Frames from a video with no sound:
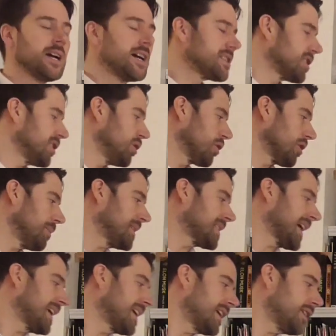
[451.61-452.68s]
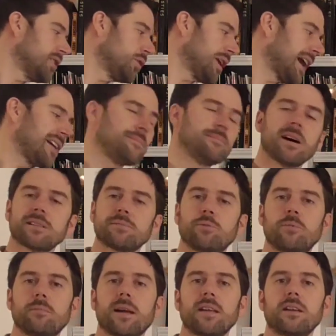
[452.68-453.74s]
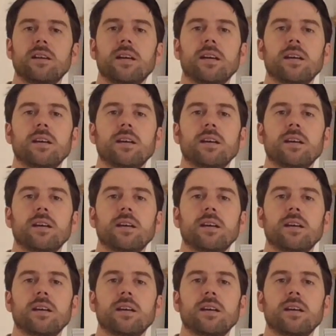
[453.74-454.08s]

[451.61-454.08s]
So you want to have much more money